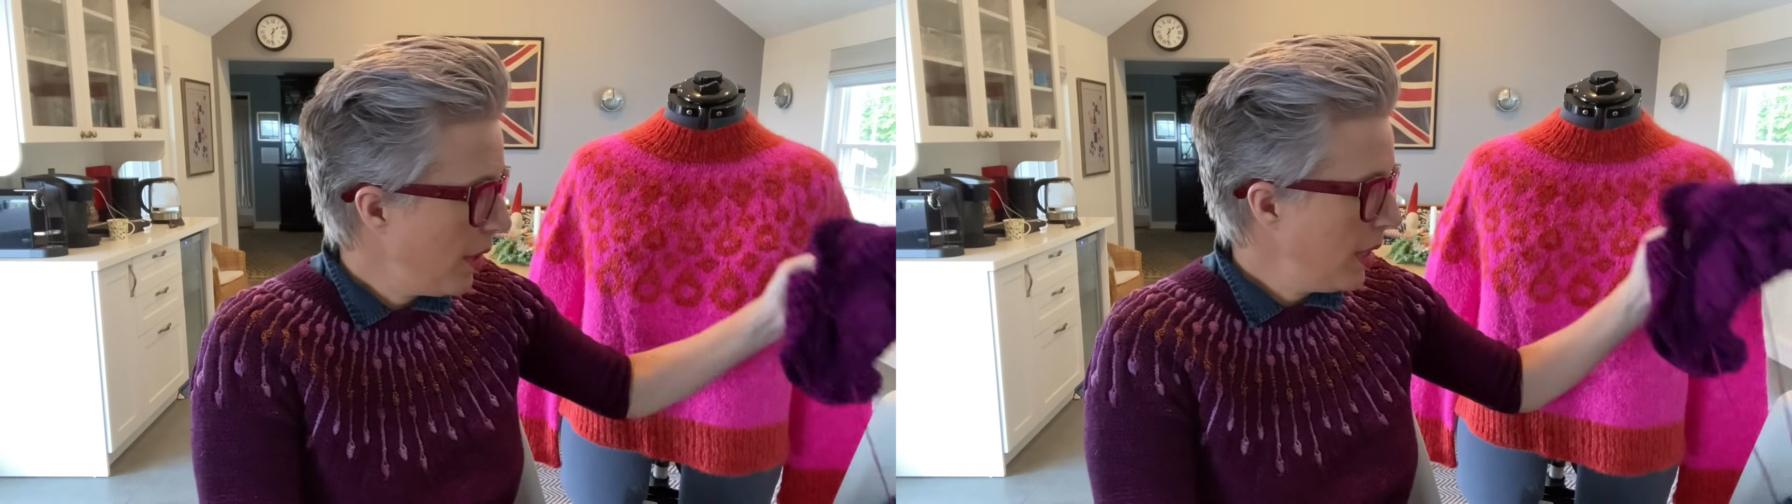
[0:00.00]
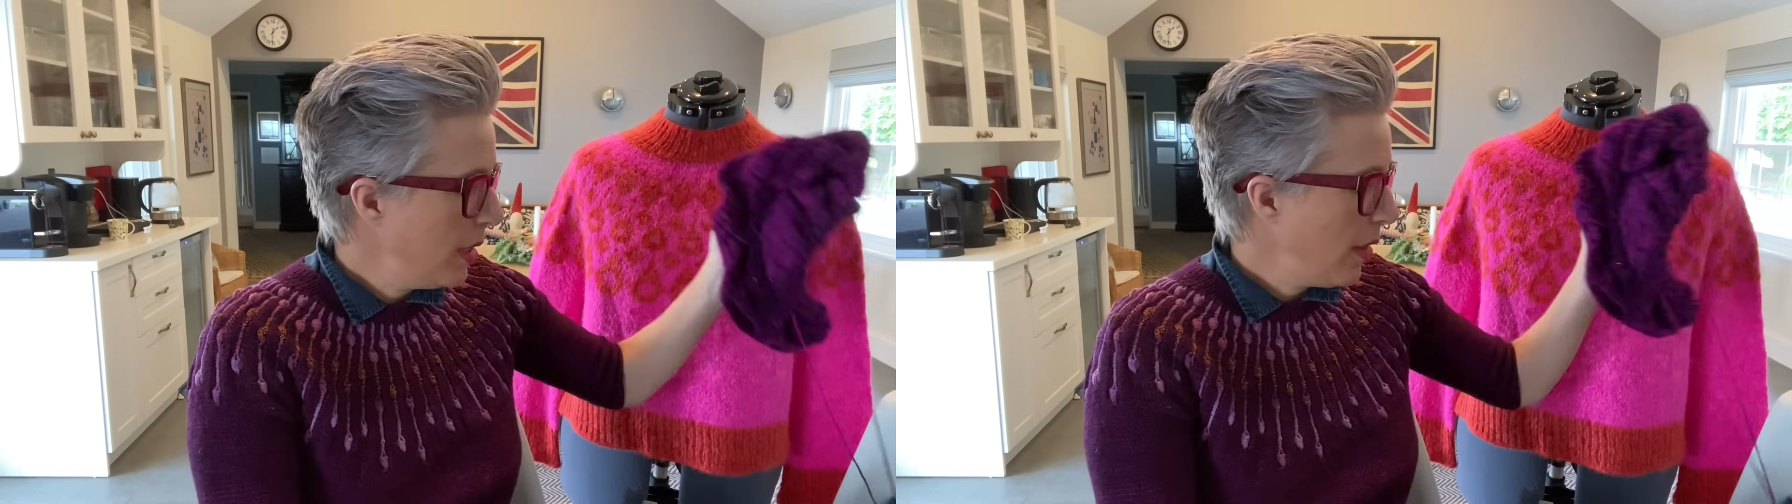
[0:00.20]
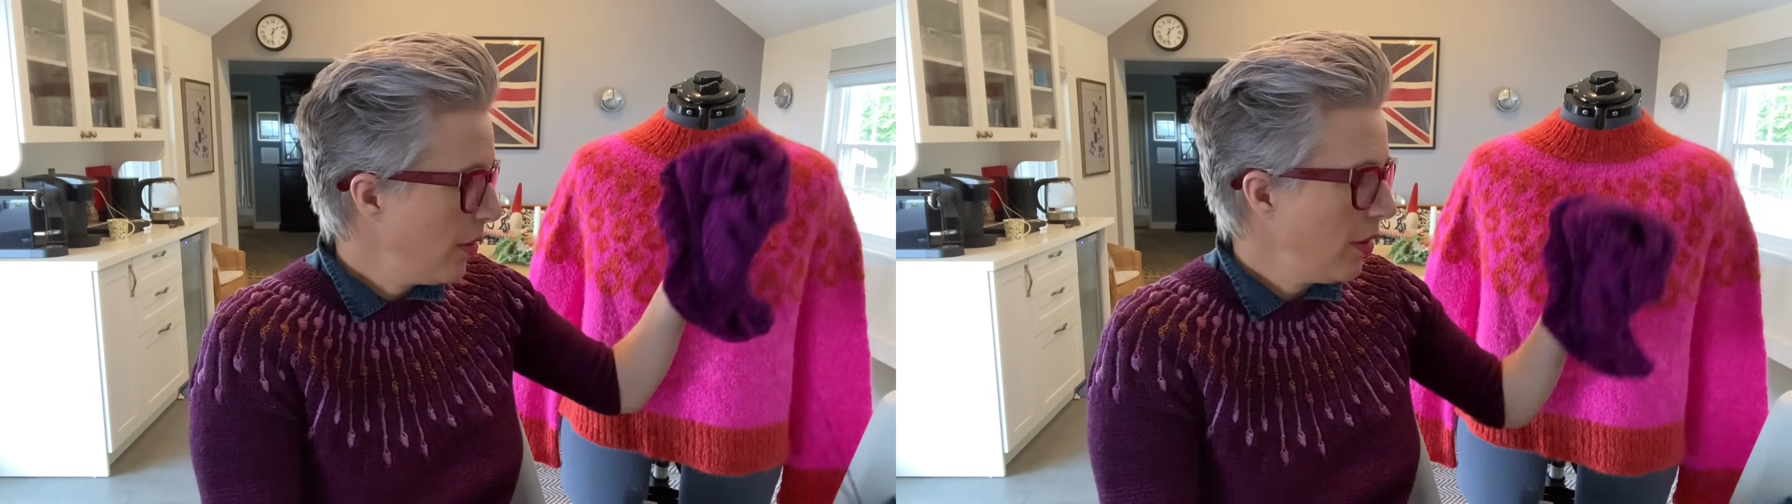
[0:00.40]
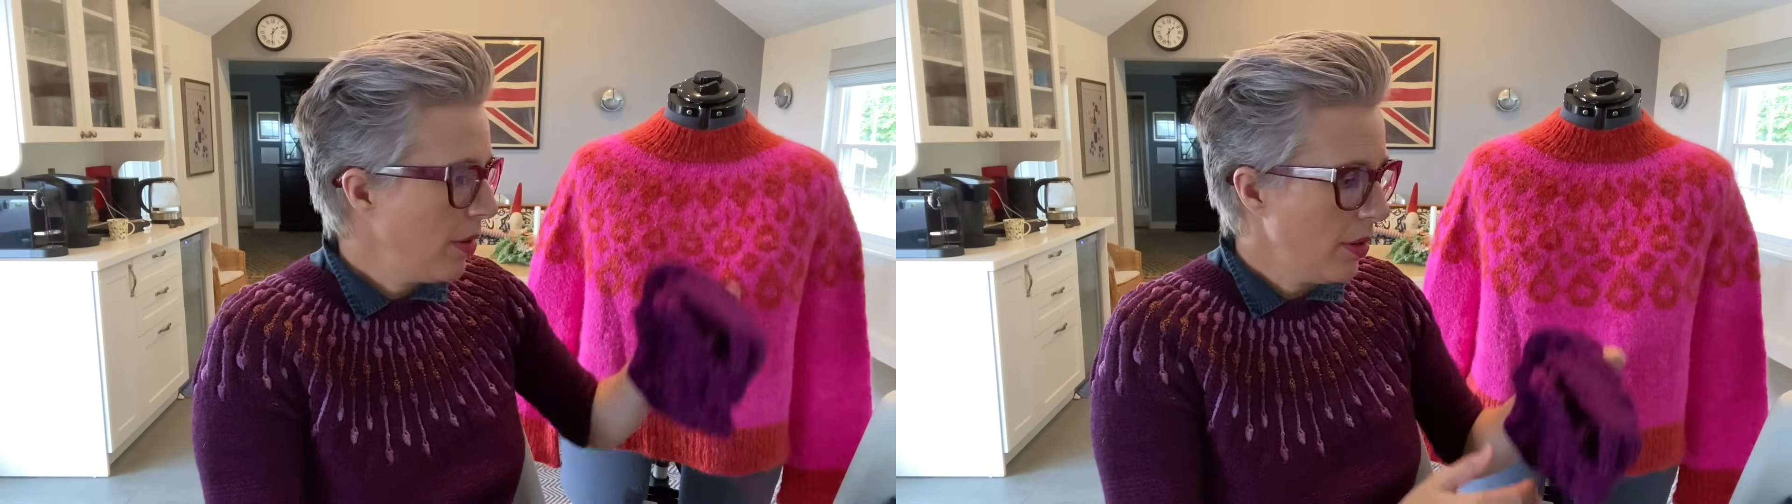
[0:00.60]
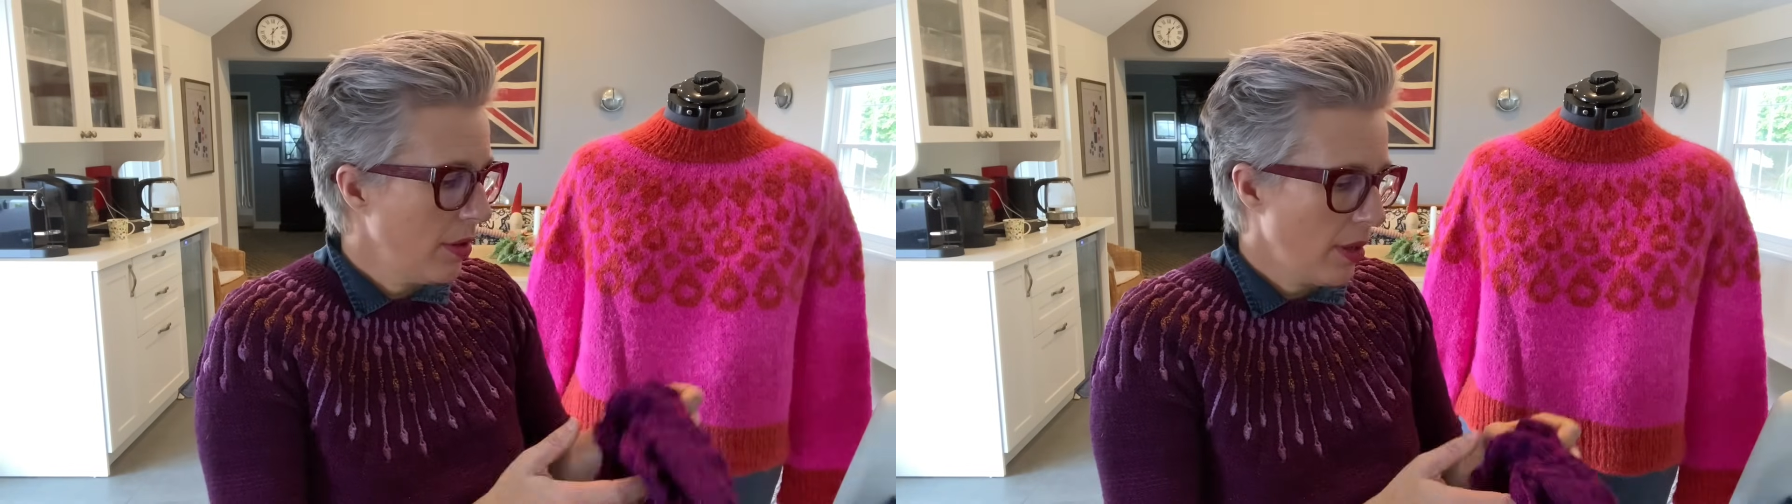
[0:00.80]
in
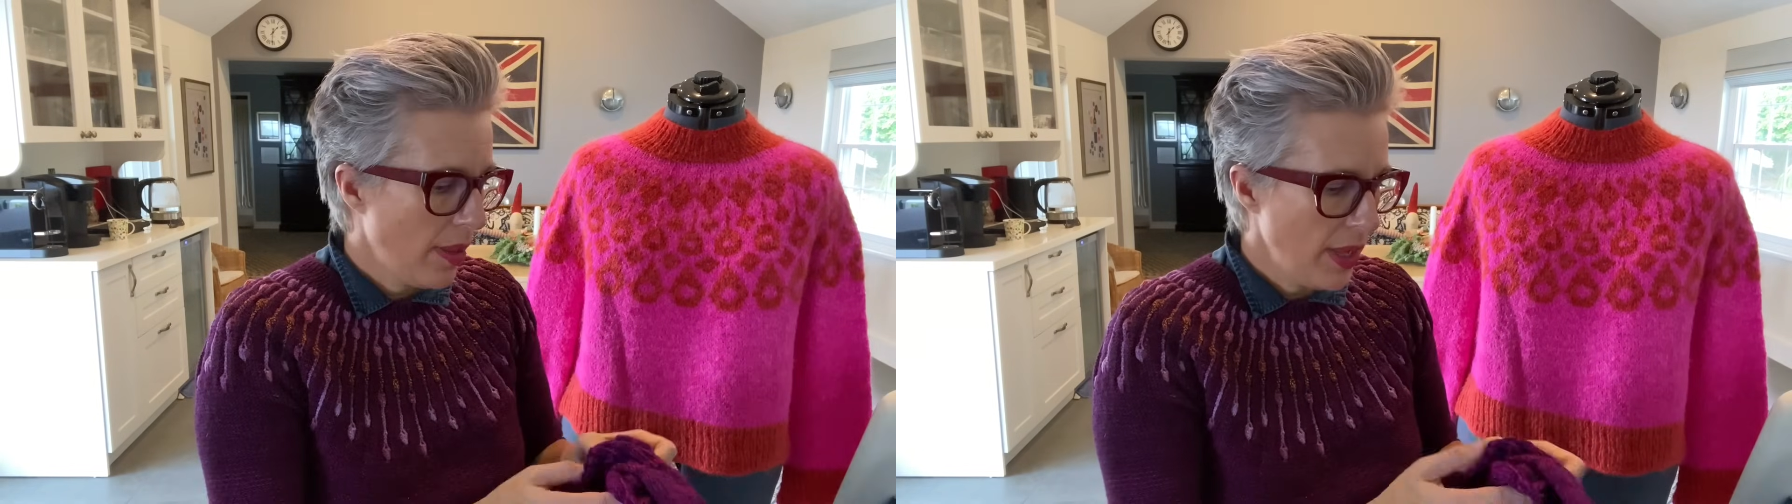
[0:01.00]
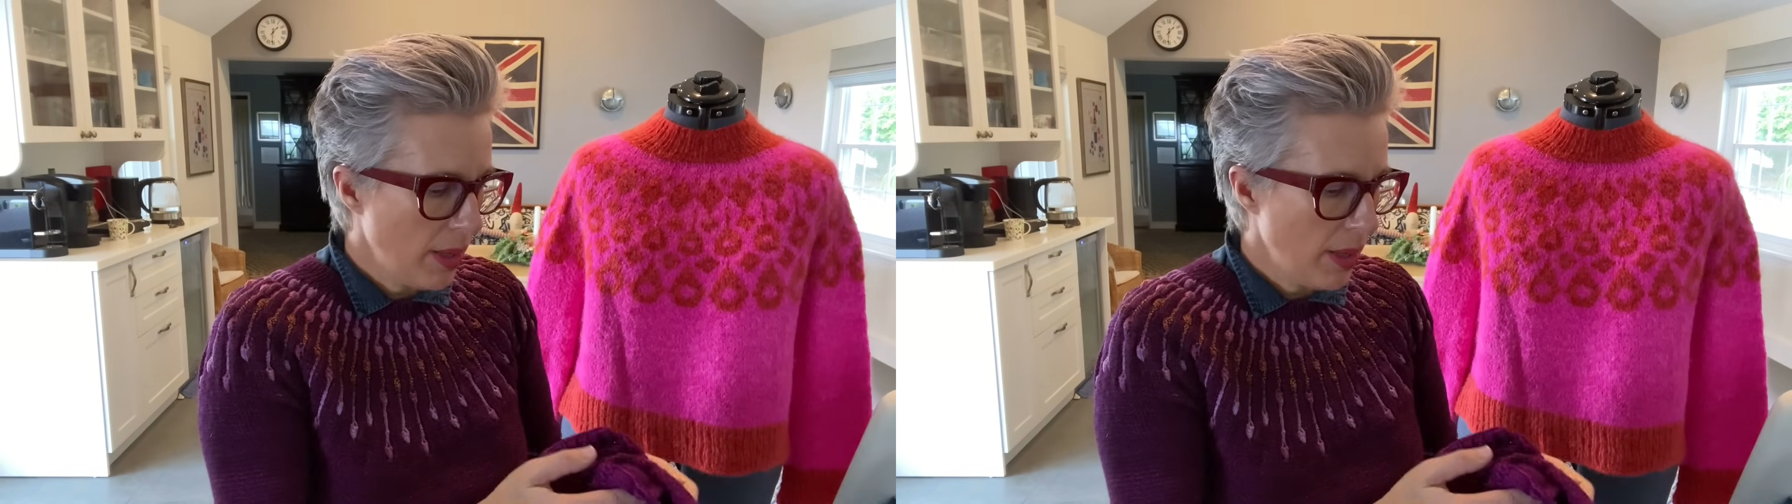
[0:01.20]
I think